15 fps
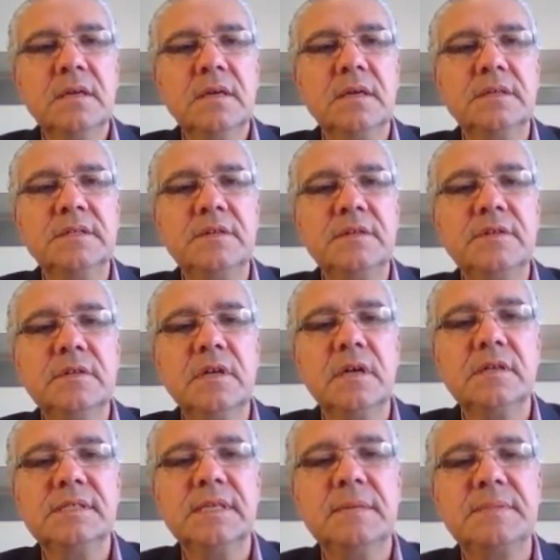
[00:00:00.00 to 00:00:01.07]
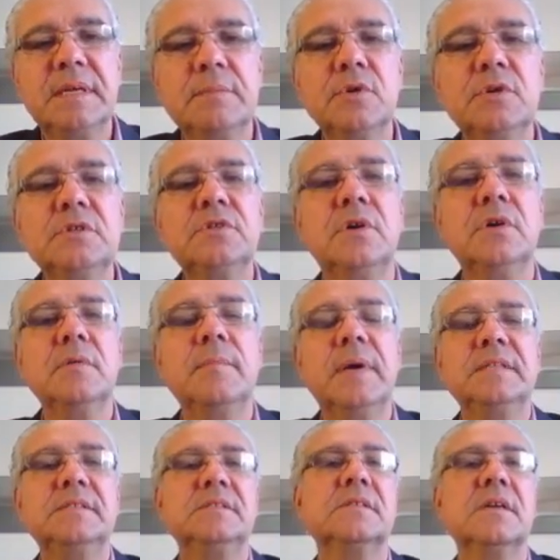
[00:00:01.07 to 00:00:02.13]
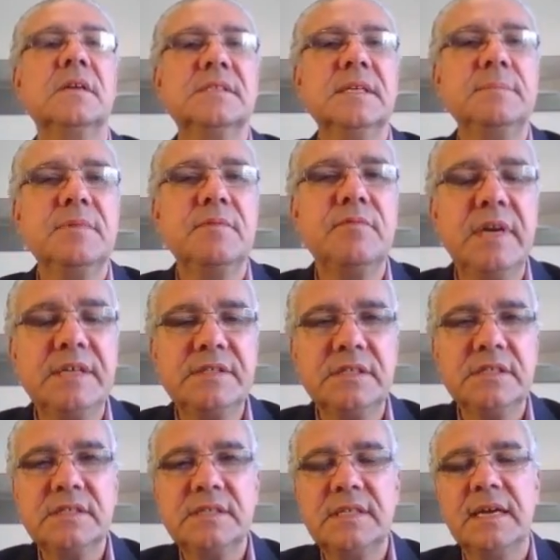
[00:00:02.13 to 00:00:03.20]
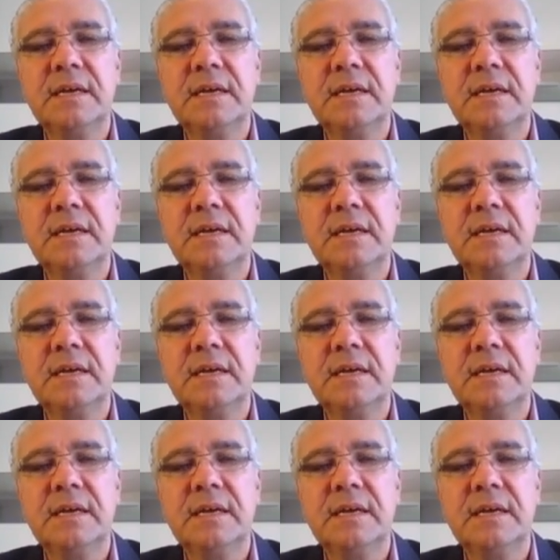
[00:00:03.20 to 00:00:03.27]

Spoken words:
Another concept I'm going to talk about is the concept of resonance.